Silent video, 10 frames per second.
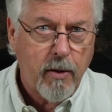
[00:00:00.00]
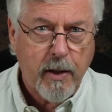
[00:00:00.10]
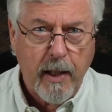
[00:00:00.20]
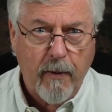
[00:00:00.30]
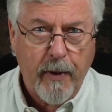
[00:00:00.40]

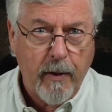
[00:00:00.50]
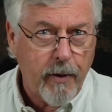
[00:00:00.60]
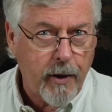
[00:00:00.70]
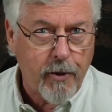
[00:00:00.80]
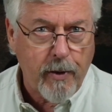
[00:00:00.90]
hooks out there
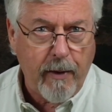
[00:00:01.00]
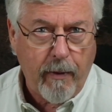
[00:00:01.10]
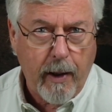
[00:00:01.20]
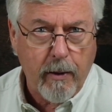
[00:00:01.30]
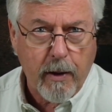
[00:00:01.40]
that are dry
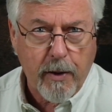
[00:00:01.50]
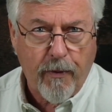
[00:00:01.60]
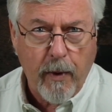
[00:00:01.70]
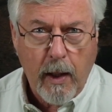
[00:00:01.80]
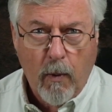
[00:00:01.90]
fly
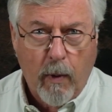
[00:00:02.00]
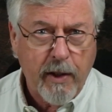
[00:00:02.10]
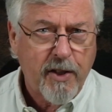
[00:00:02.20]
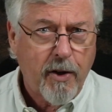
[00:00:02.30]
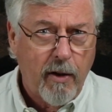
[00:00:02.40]
hooks.
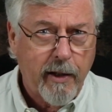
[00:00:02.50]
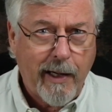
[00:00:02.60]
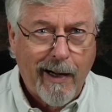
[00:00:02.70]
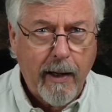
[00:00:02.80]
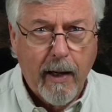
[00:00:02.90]
One's called a
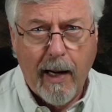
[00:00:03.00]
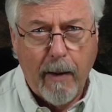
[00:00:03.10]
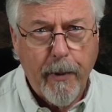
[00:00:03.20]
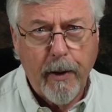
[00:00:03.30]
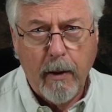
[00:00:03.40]
clink hammer.